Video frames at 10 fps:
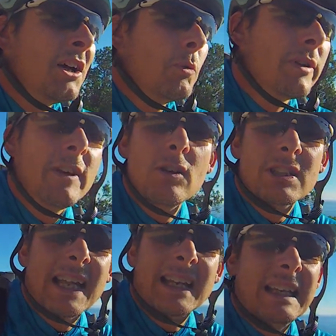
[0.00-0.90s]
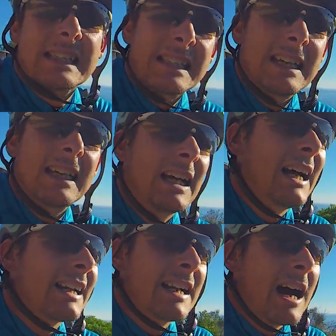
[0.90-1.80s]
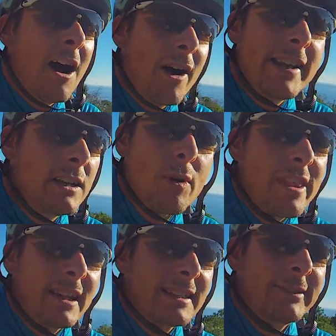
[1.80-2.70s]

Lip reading: With views like this, I don't know how I deal with it.